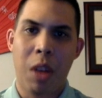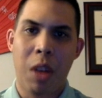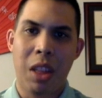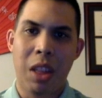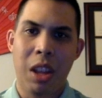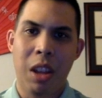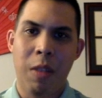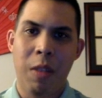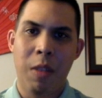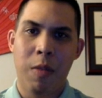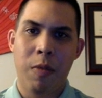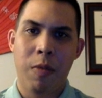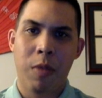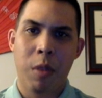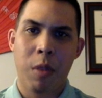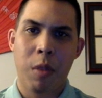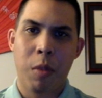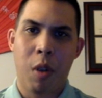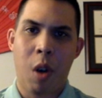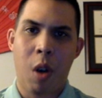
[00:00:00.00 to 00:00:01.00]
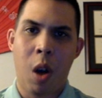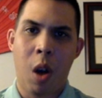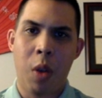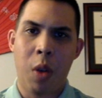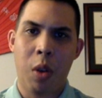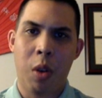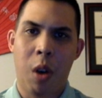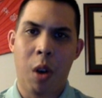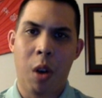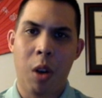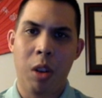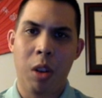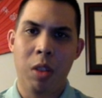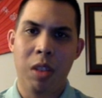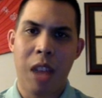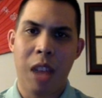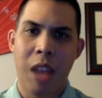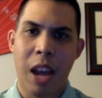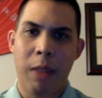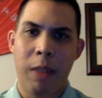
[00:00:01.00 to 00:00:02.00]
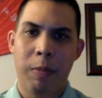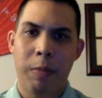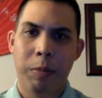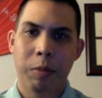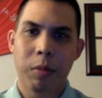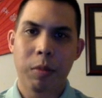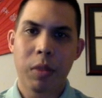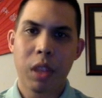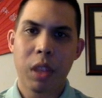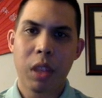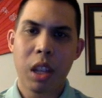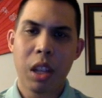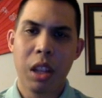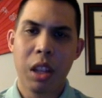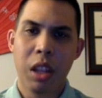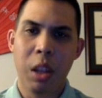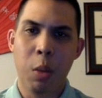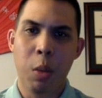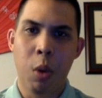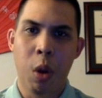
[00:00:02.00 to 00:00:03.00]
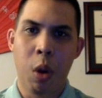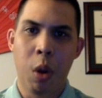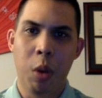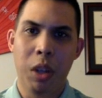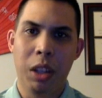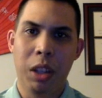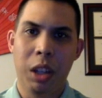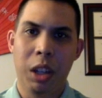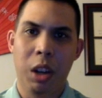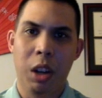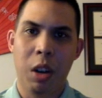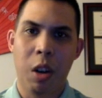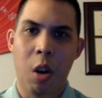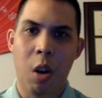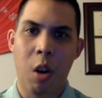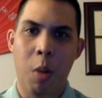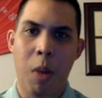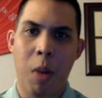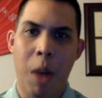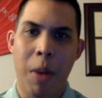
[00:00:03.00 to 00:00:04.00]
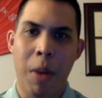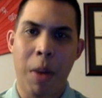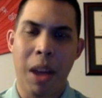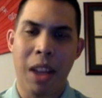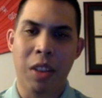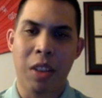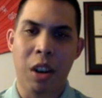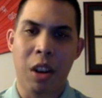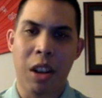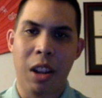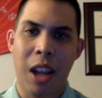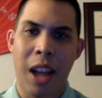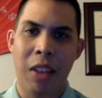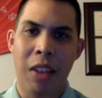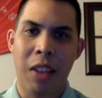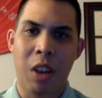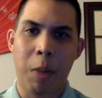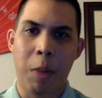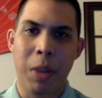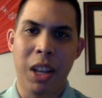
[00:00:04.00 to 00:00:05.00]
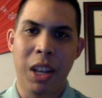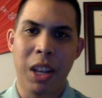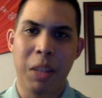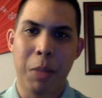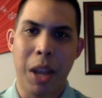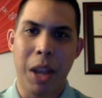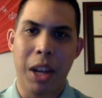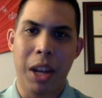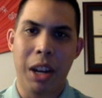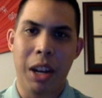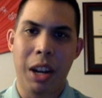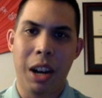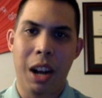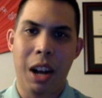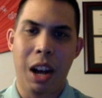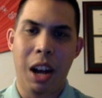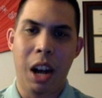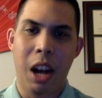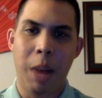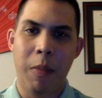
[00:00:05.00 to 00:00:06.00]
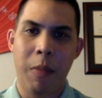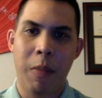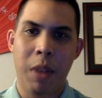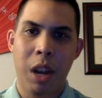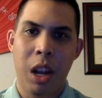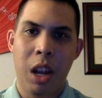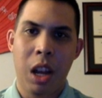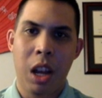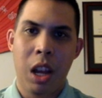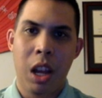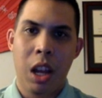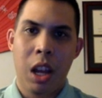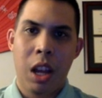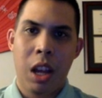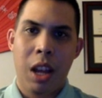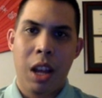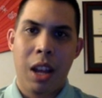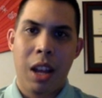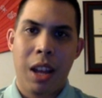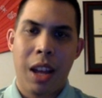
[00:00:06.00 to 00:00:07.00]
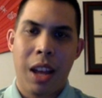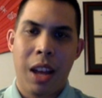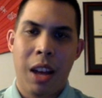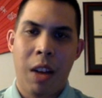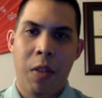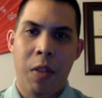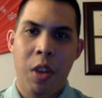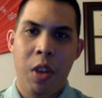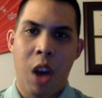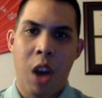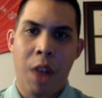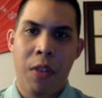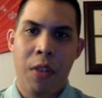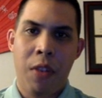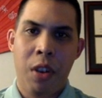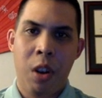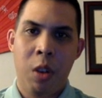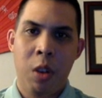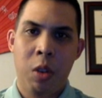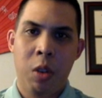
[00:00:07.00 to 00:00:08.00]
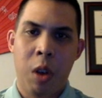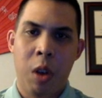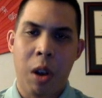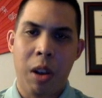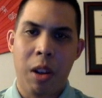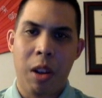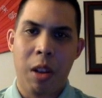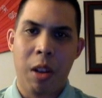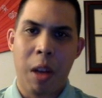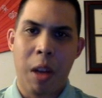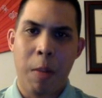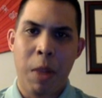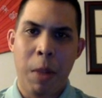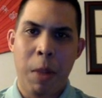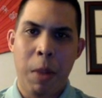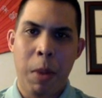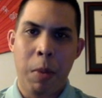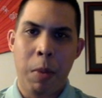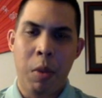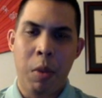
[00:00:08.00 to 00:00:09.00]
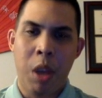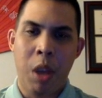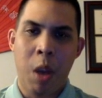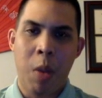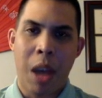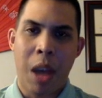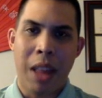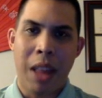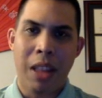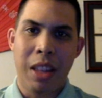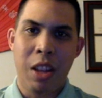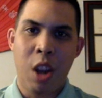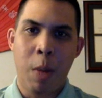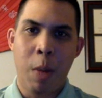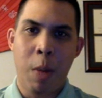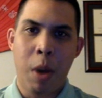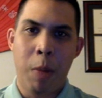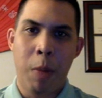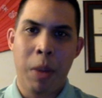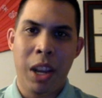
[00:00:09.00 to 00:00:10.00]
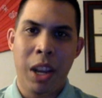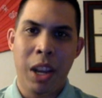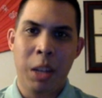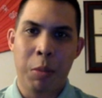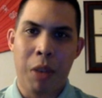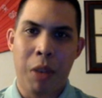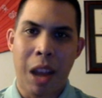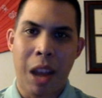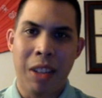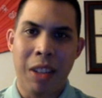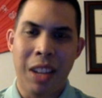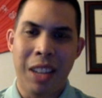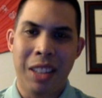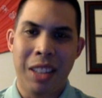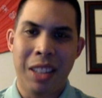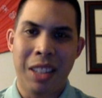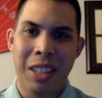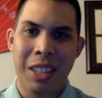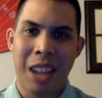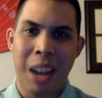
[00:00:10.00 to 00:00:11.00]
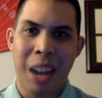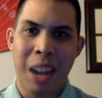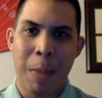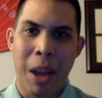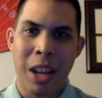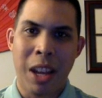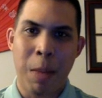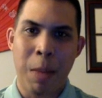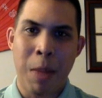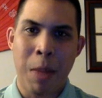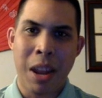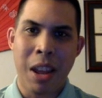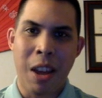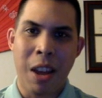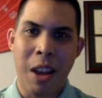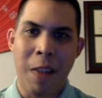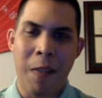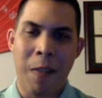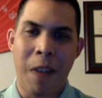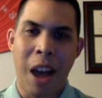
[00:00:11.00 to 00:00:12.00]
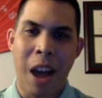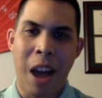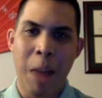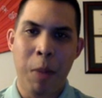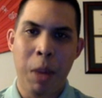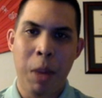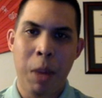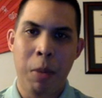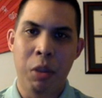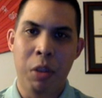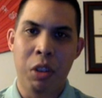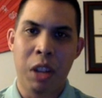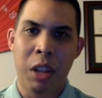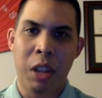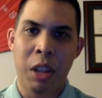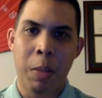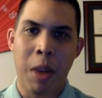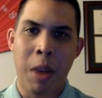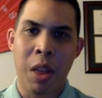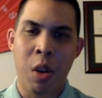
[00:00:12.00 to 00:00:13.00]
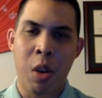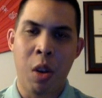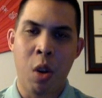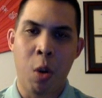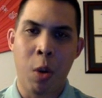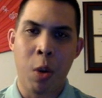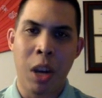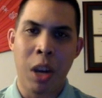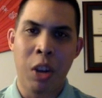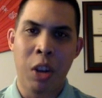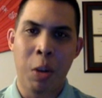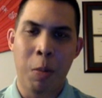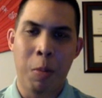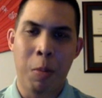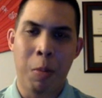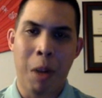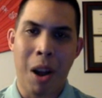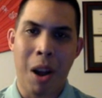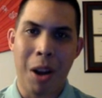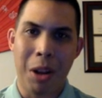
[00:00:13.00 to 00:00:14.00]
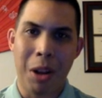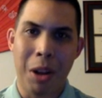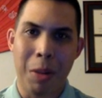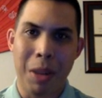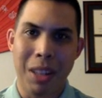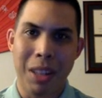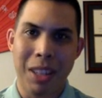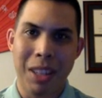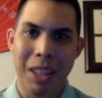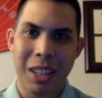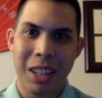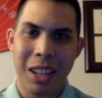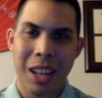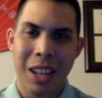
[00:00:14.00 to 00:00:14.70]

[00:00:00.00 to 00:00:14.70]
that the author argues that the world declared Obama as our peacemaker. I don't know if the author knows or that many people know that the Nobel Peace Prize is decided by a committee of 5 people selected by the Norwegian Parliament.